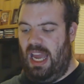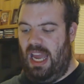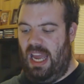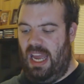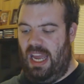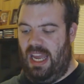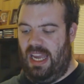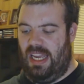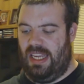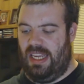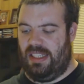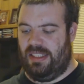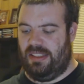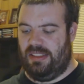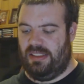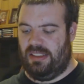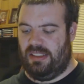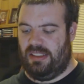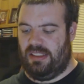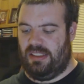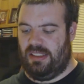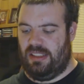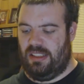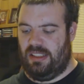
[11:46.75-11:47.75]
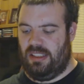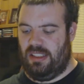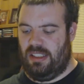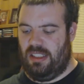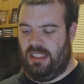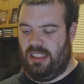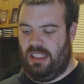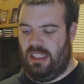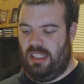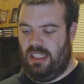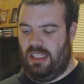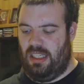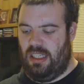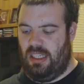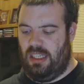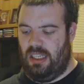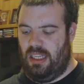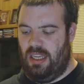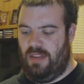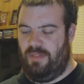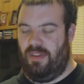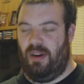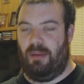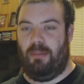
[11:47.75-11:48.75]
And
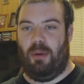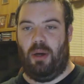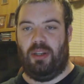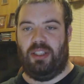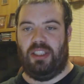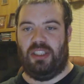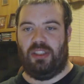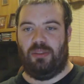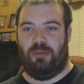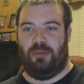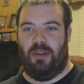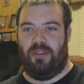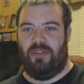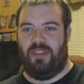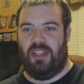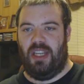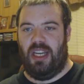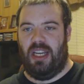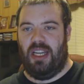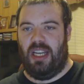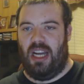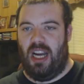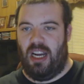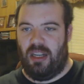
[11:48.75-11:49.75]
if I'm honest with you,